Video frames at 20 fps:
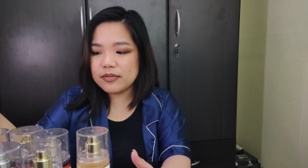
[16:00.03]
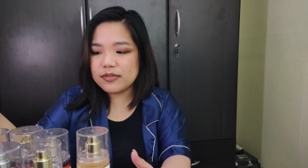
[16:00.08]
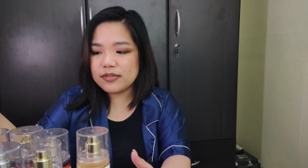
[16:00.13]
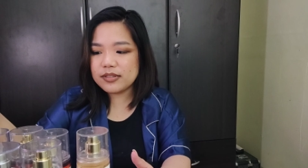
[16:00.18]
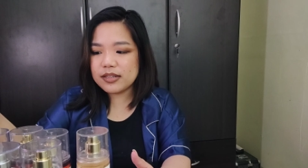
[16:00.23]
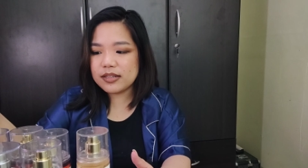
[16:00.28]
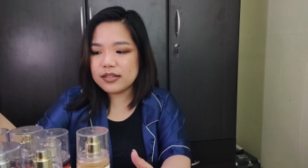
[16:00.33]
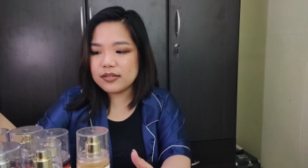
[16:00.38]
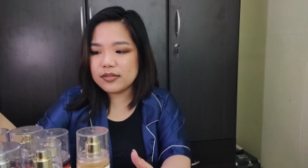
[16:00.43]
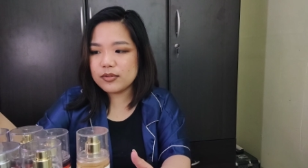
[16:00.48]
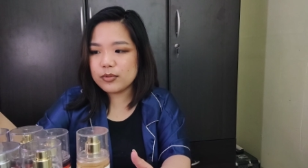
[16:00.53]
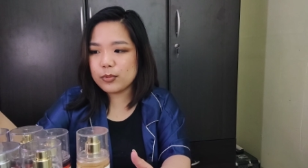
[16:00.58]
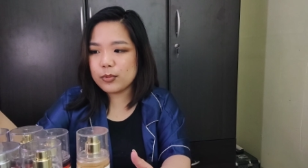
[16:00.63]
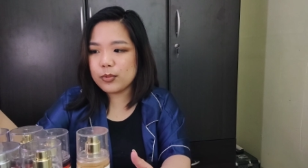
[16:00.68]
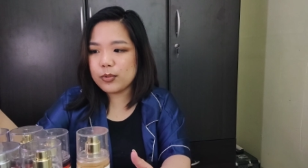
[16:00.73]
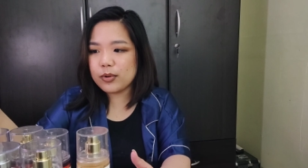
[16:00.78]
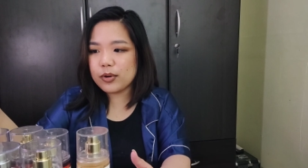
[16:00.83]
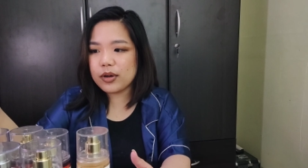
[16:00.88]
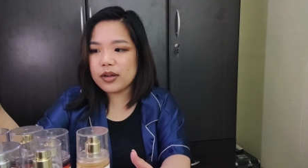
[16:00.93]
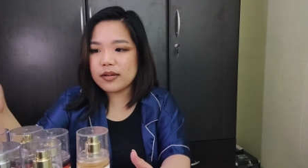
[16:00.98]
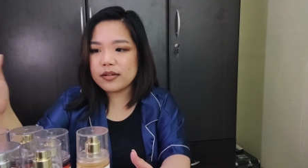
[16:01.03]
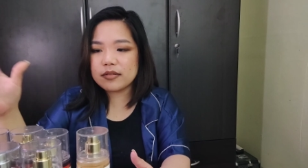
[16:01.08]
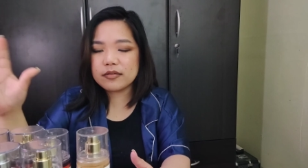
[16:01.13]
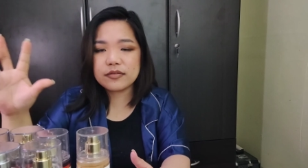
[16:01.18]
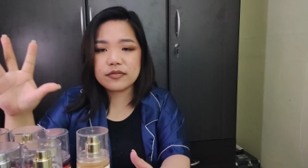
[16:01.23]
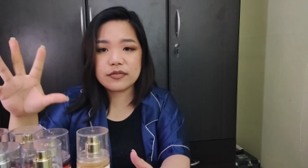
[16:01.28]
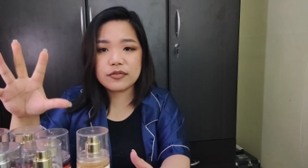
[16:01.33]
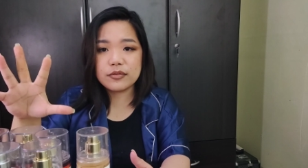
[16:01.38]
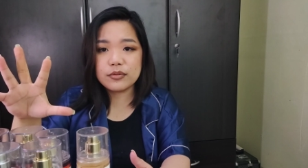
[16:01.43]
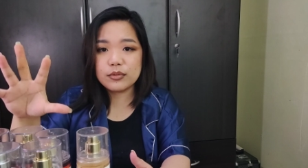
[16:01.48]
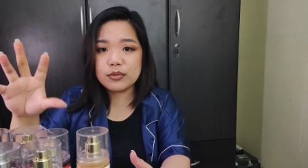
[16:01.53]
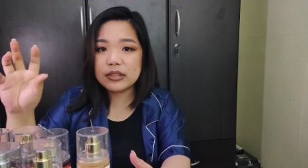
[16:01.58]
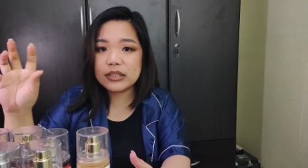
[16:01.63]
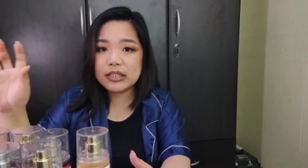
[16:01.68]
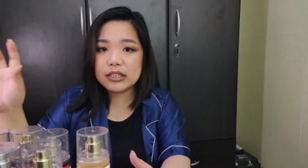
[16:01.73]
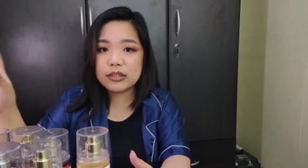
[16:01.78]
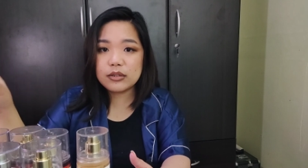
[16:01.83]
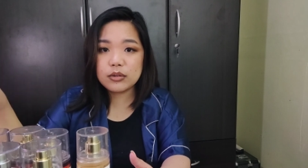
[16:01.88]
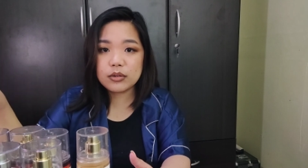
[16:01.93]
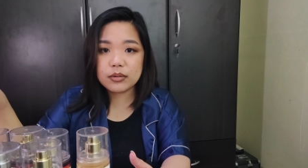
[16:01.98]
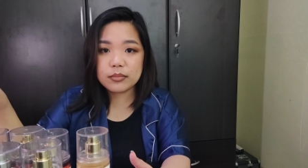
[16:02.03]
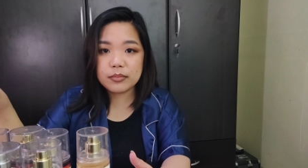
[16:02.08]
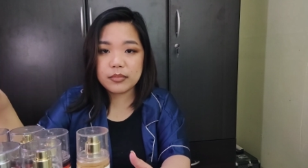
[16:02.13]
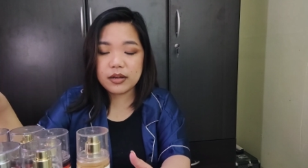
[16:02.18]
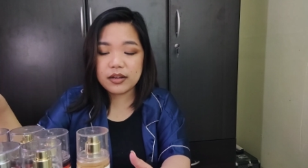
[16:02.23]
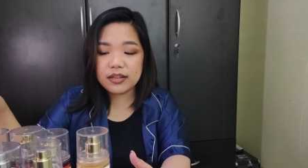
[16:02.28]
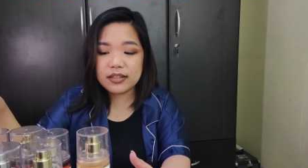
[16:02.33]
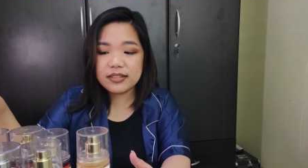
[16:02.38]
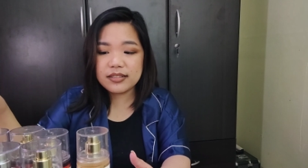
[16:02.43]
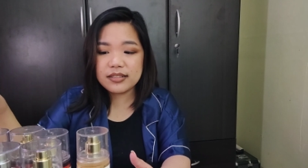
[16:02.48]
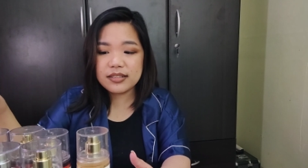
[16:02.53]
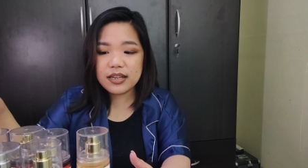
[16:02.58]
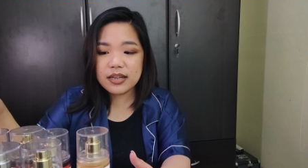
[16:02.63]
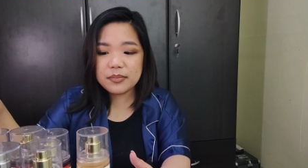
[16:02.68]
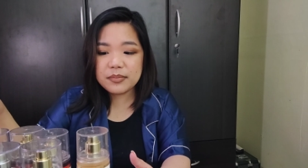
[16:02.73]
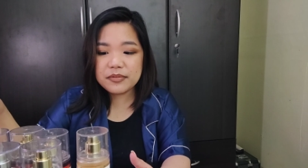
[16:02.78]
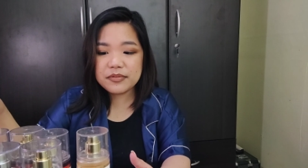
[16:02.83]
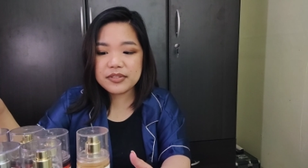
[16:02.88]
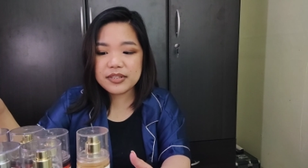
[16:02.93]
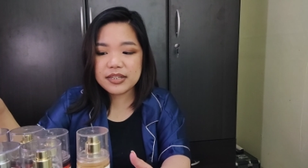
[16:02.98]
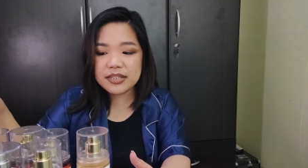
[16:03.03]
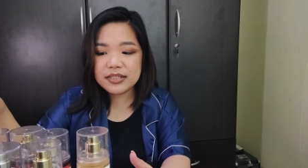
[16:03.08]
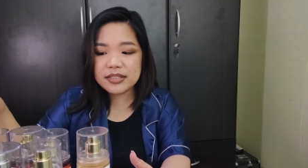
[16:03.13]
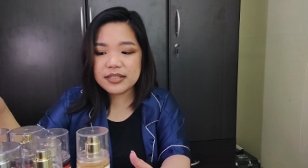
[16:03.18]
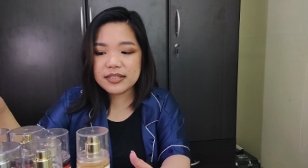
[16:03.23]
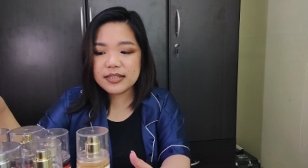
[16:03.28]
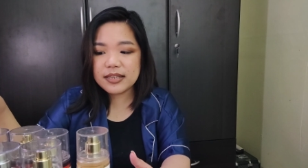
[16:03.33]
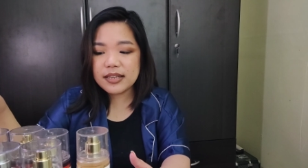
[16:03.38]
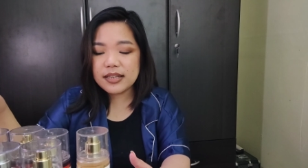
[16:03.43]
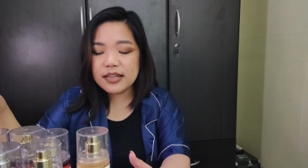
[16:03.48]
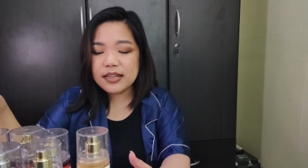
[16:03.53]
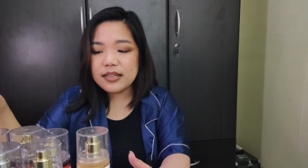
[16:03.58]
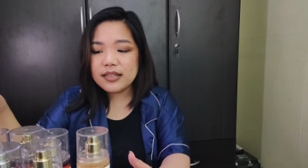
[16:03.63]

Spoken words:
of scents or fruity gourmand type of scents.